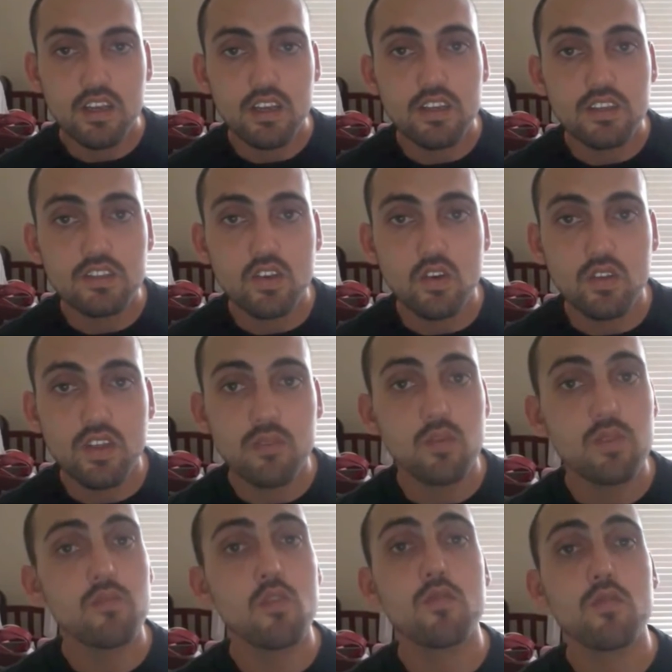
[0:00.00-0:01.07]
So then we
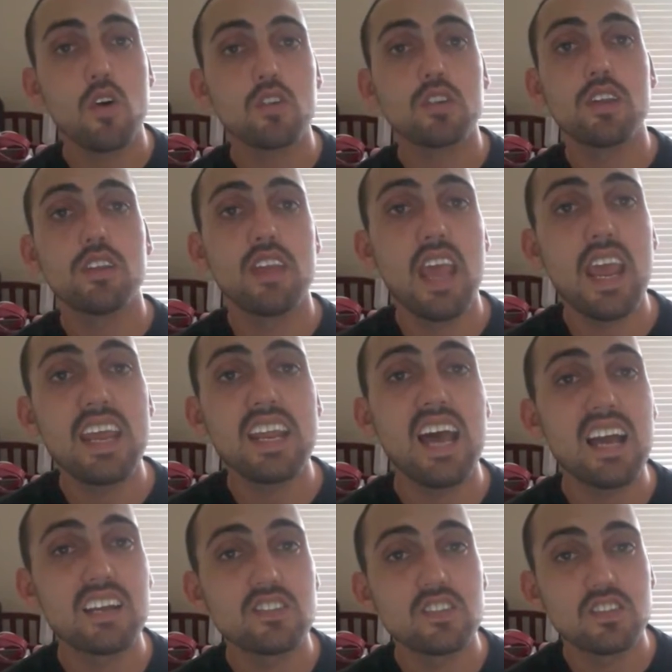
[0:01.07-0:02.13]
move on to the 8
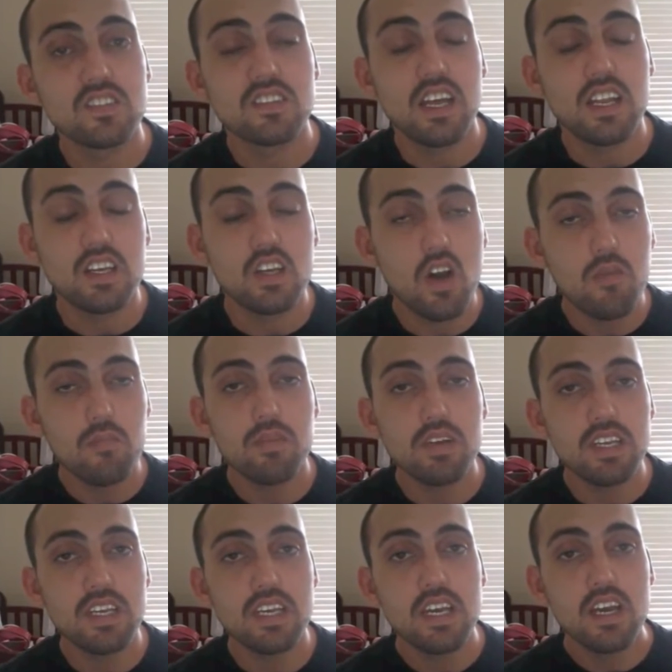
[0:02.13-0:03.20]
actions that a
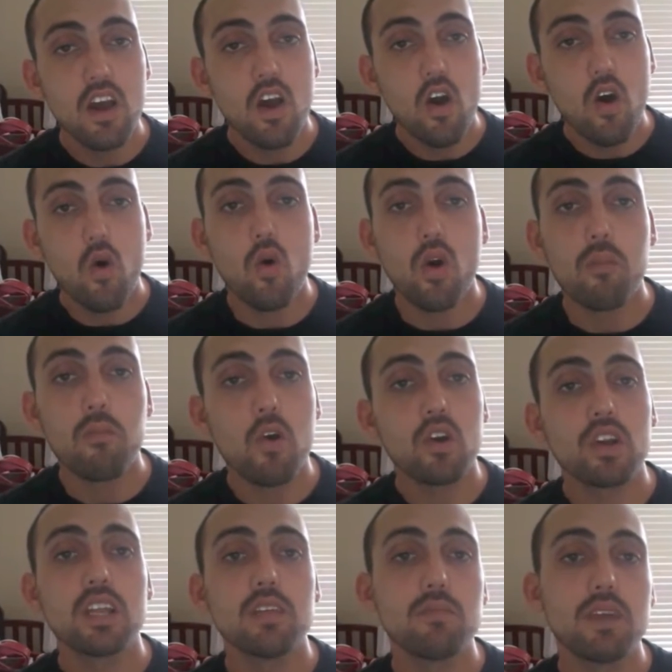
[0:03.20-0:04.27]
company or a
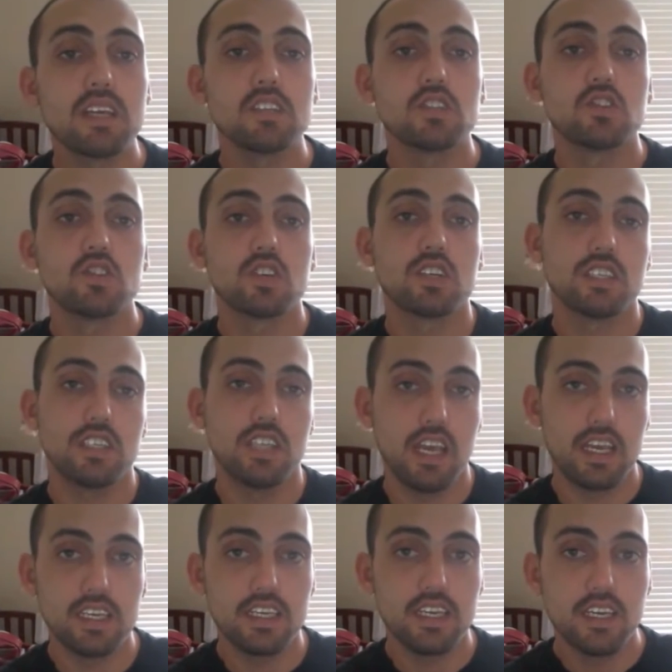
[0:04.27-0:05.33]
marketing manager could
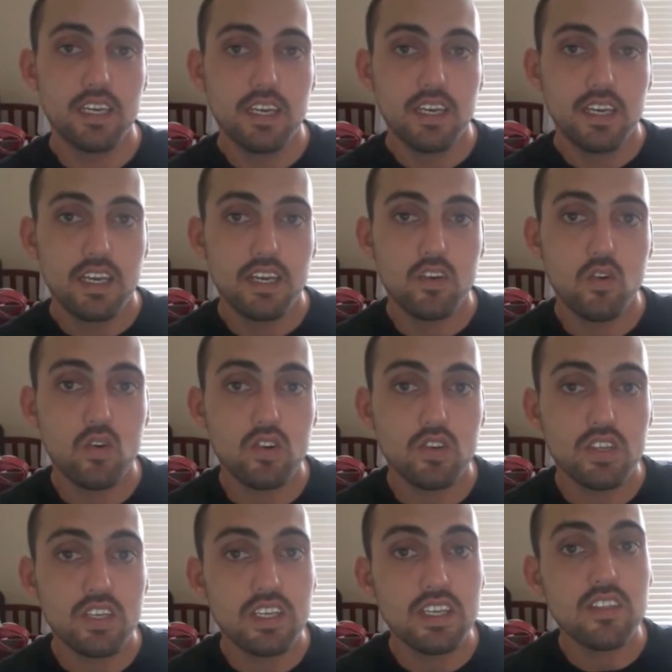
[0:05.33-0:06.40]
take in order
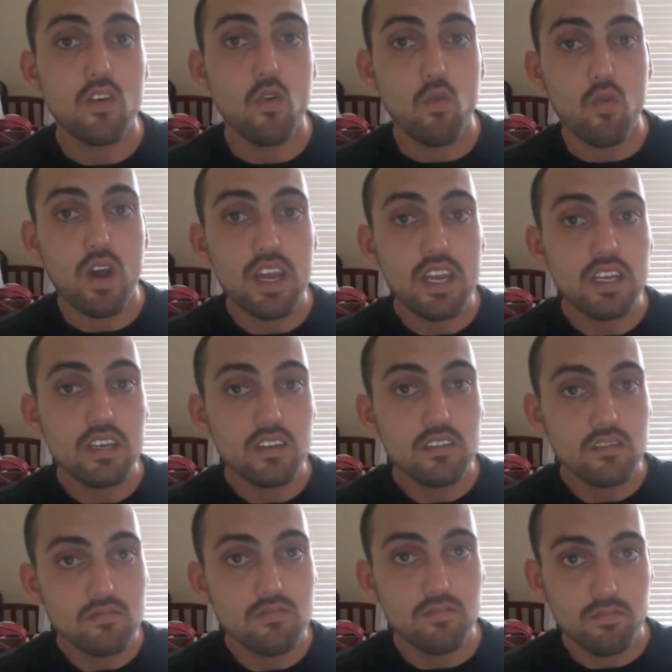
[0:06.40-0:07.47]
to get the right
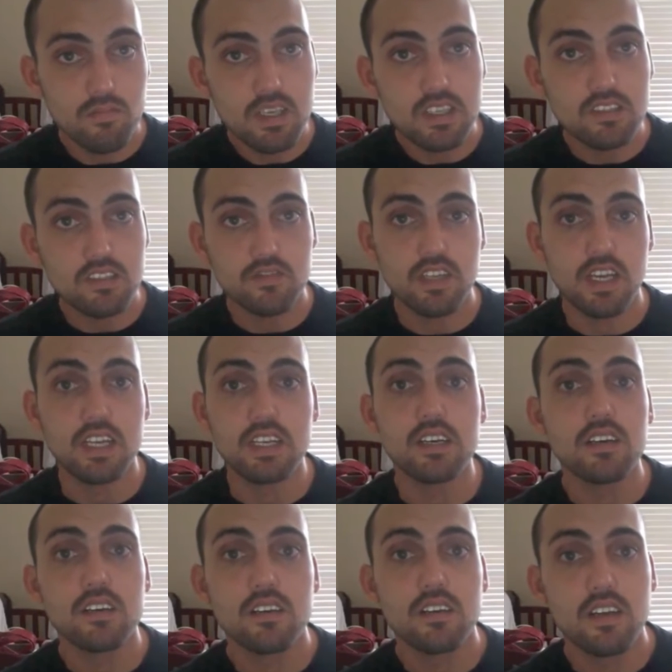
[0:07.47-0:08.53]
mix of
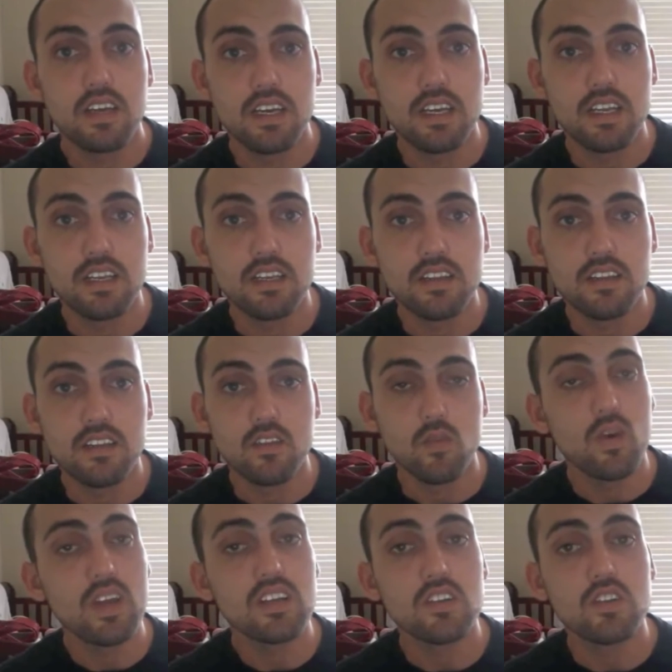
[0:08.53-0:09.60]
data. And the
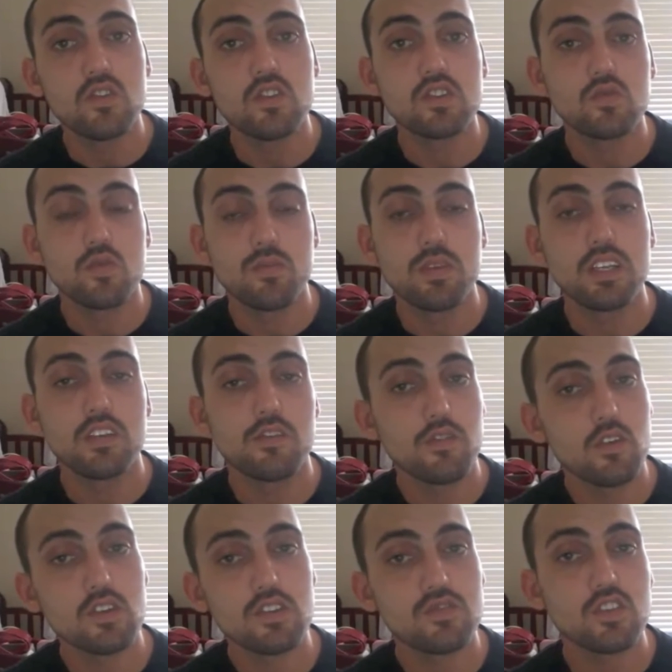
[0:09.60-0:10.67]
way to do this would be to
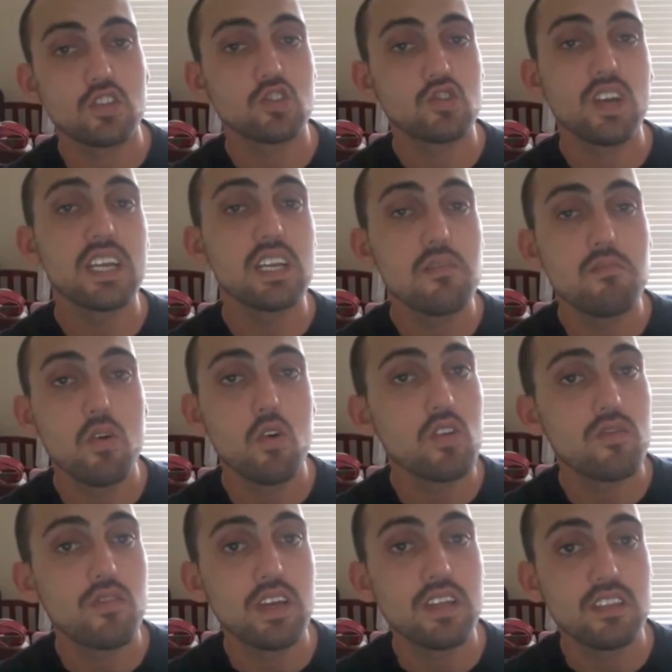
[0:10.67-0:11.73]
first of all train and
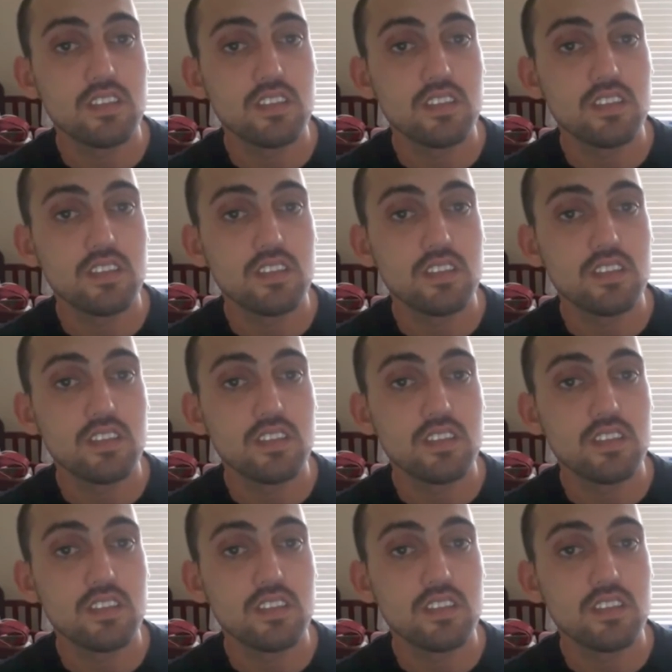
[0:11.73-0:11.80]
motivate the